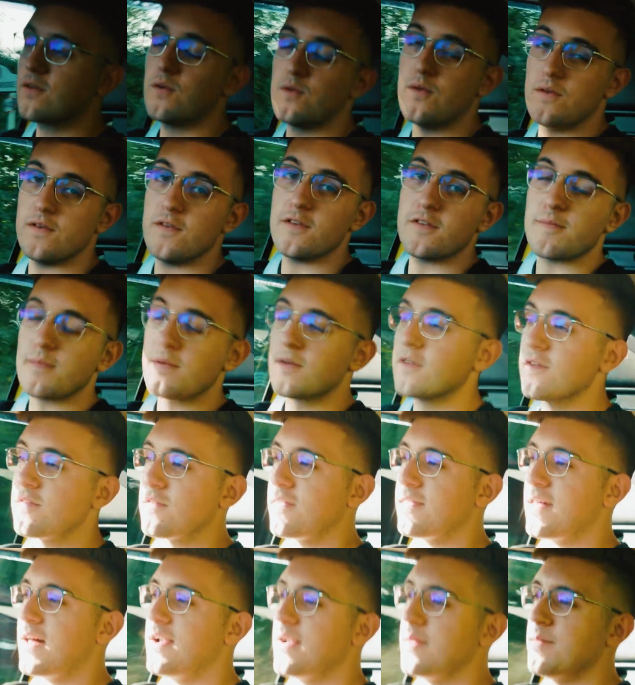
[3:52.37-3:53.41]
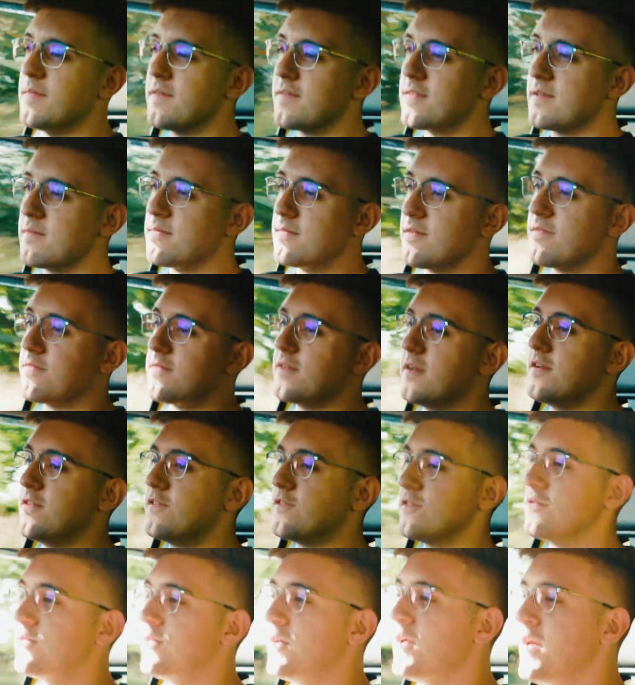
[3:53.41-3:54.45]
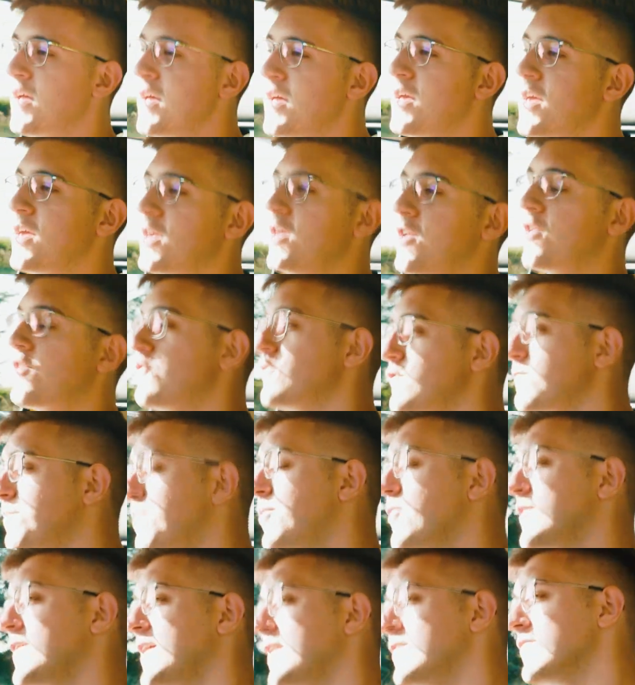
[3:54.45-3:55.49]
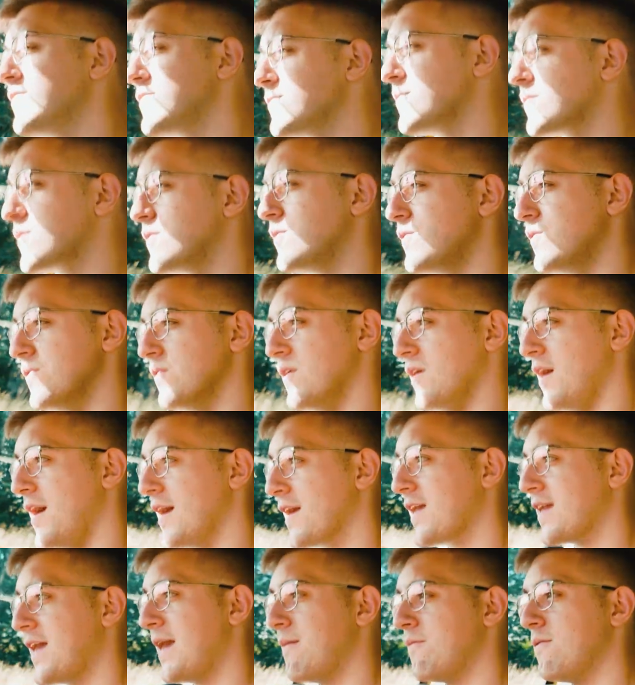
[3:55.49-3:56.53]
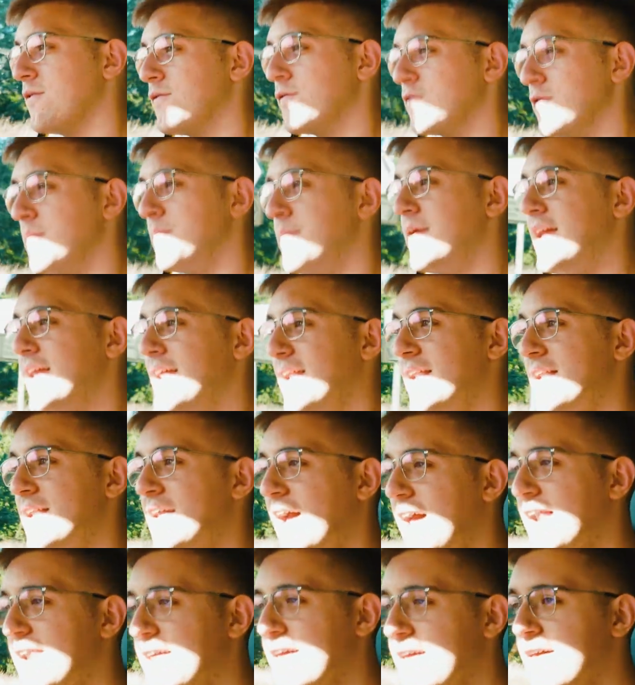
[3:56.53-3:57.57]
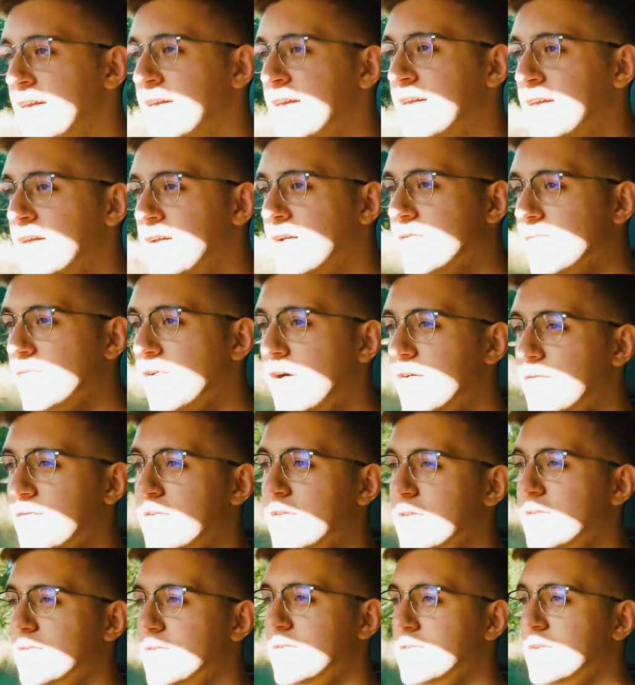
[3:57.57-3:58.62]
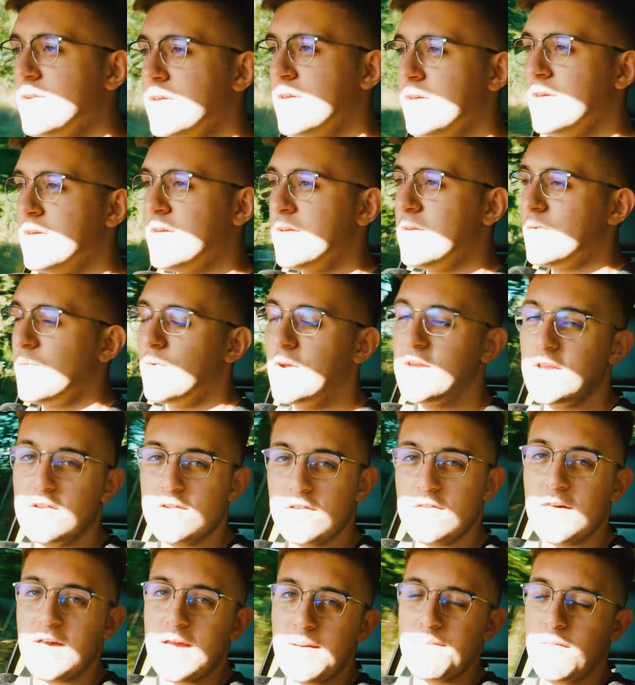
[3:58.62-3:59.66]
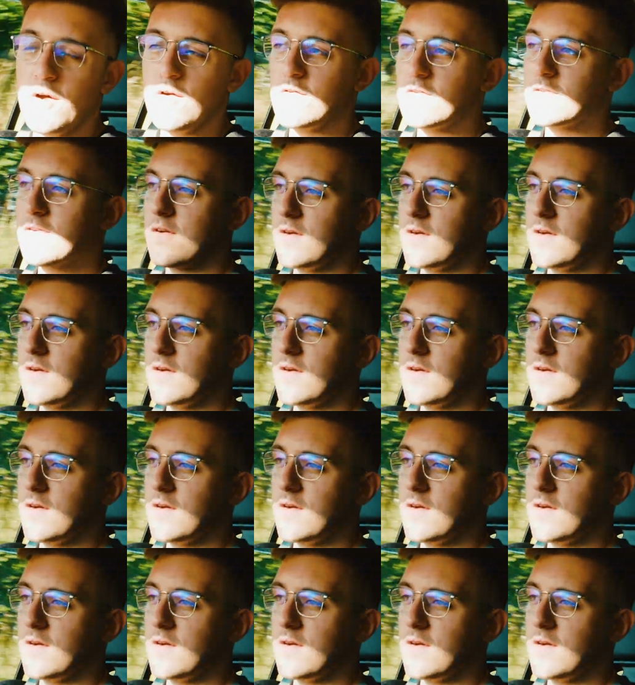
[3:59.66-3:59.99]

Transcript: corners because of that limited slip differential. You can just put it into a corner and keep your foot pinned, and it, rather than where you do that in most